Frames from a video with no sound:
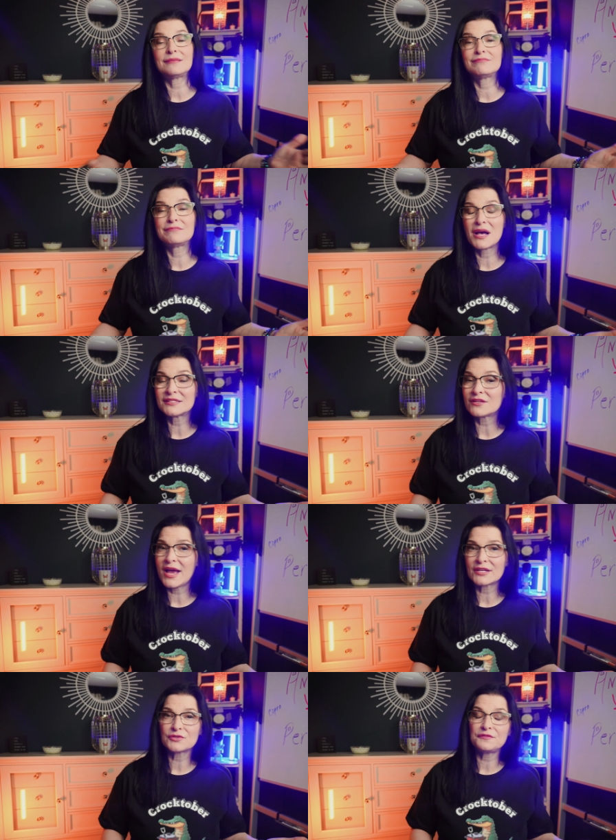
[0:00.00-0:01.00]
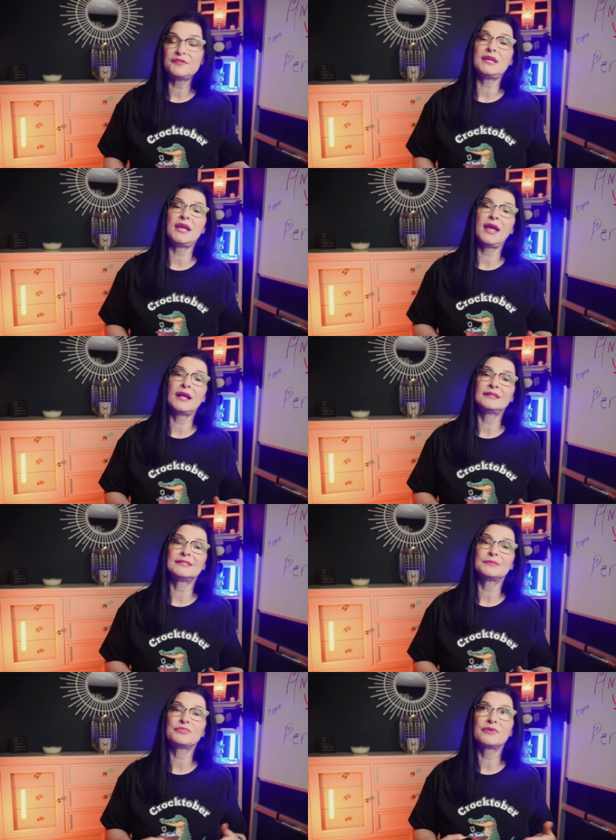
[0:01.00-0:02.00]
muscle atrophy and
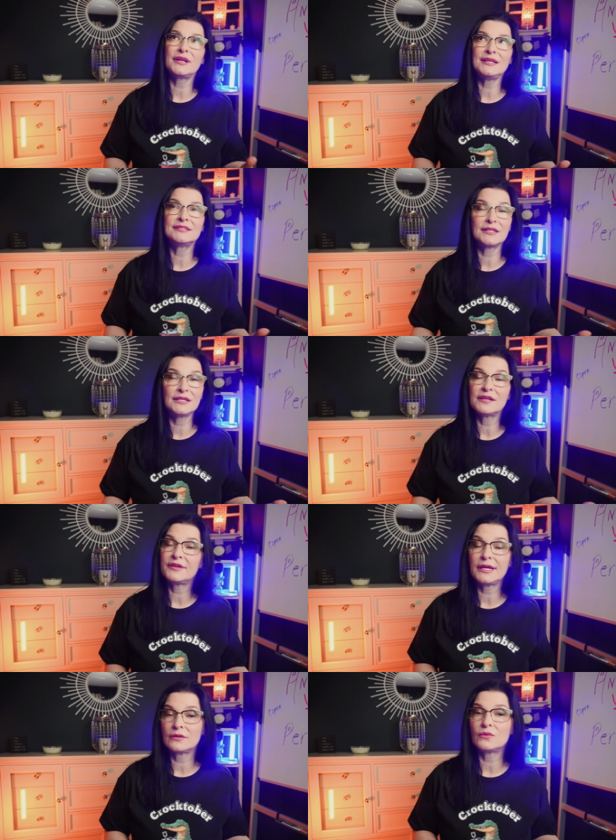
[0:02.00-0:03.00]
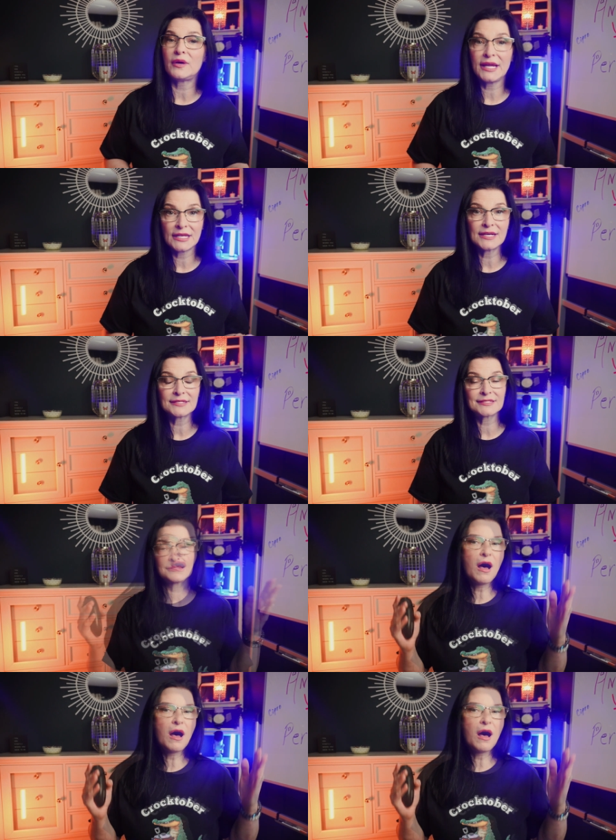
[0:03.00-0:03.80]
pretty significant weakness.